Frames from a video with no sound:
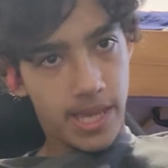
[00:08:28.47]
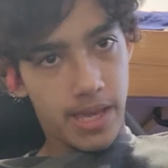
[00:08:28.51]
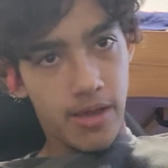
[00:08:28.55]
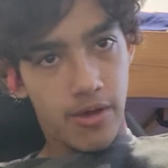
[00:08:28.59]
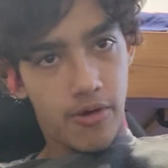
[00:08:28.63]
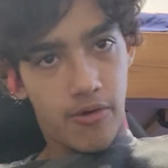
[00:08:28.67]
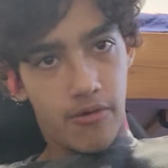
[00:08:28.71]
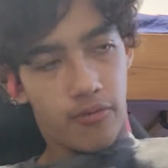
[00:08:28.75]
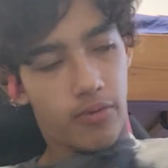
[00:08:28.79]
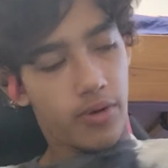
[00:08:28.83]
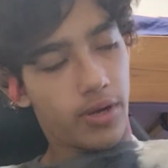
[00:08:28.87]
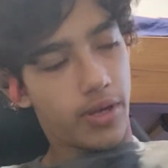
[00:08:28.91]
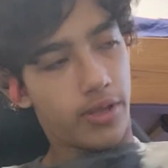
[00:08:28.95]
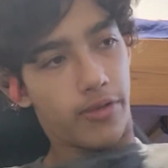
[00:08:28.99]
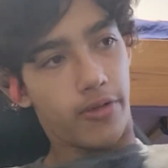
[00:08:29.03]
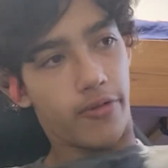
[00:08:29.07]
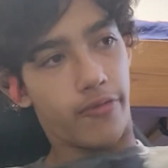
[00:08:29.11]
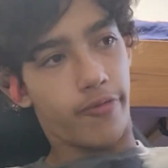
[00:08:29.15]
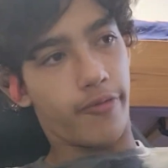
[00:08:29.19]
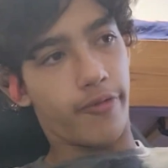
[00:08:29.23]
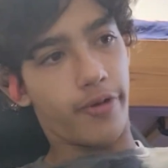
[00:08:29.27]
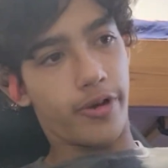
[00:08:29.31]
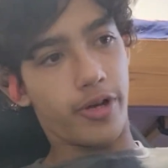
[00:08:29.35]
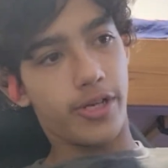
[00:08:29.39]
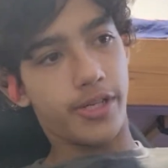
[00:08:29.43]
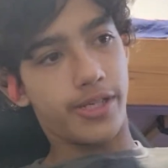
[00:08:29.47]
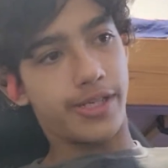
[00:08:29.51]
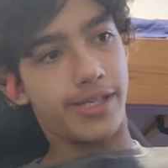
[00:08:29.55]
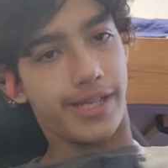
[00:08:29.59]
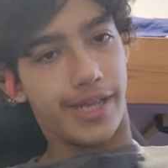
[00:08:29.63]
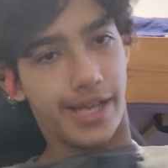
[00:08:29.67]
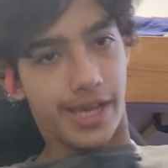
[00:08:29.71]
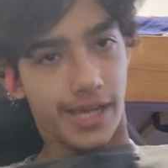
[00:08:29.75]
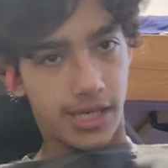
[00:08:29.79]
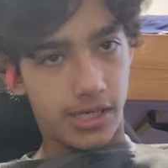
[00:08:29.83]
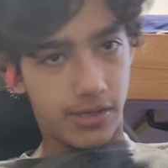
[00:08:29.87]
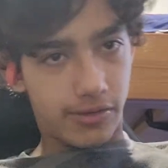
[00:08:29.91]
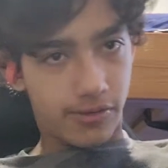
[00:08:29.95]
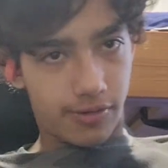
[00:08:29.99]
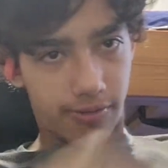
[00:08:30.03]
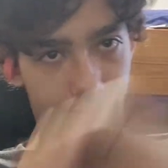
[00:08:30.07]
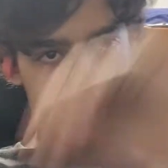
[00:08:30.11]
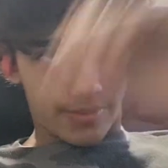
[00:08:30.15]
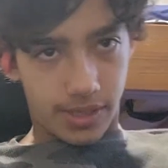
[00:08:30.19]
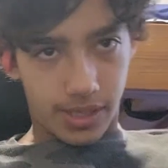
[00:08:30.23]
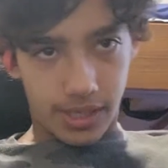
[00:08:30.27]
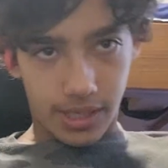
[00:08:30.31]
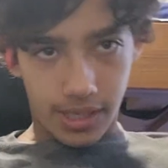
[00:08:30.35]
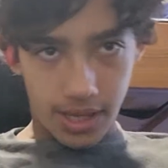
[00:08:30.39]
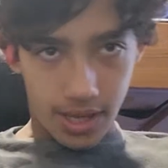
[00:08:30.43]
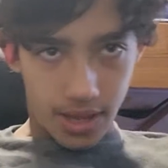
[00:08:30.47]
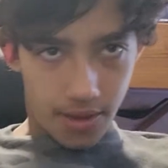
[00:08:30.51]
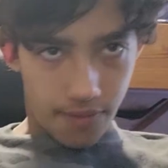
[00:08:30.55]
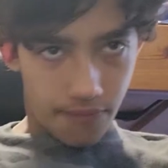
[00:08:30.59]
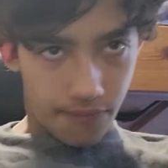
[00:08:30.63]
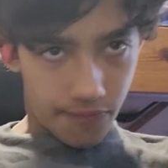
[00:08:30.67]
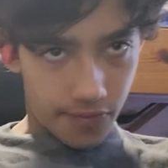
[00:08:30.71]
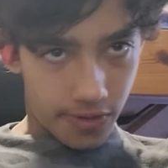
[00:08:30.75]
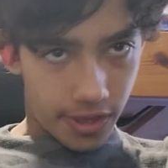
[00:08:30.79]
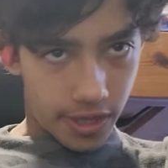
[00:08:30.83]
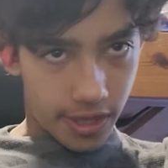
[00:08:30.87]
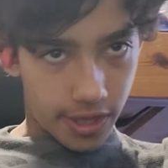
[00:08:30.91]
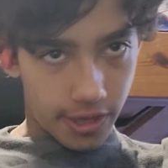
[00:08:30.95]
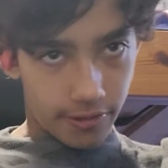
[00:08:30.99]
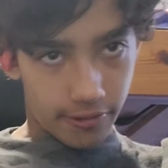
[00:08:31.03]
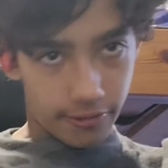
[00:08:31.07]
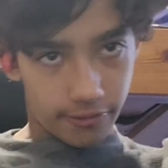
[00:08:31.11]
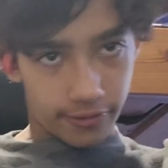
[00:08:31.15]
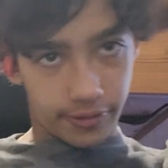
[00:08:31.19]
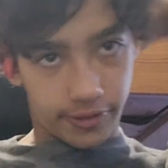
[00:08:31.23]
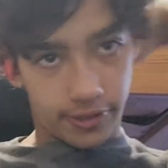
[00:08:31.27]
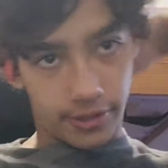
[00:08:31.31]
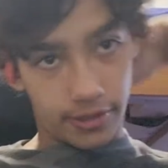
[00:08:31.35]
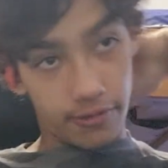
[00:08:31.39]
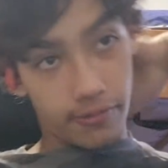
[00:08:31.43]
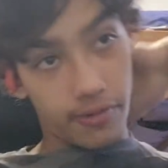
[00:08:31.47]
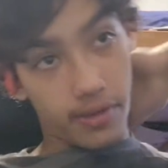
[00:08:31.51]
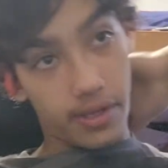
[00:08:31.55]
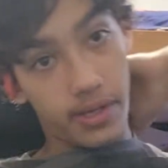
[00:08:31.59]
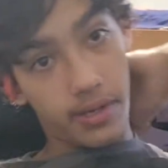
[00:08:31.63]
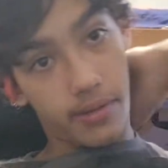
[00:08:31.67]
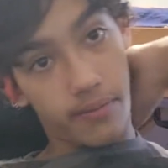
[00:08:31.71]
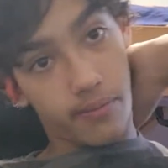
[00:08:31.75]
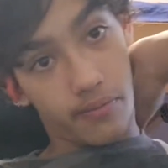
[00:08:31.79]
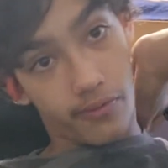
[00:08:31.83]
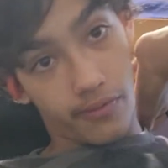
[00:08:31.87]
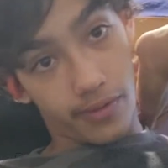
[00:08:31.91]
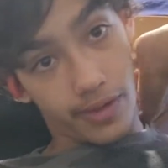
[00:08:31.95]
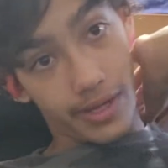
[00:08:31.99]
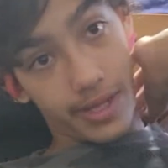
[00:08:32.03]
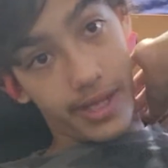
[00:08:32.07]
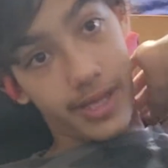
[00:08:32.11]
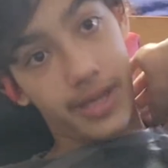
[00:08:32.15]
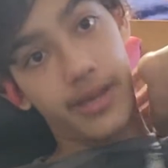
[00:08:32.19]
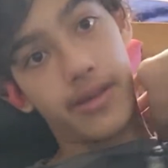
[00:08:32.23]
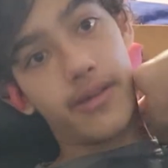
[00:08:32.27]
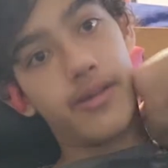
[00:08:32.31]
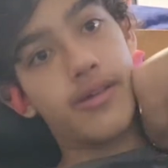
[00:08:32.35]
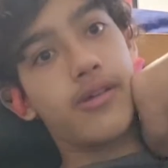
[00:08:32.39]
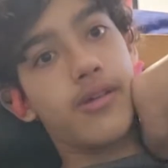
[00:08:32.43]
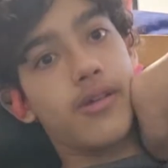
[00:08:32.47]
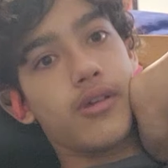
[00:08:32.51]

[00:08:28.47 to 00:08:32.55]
one of the worst takes for me if the Eagles do end up winning.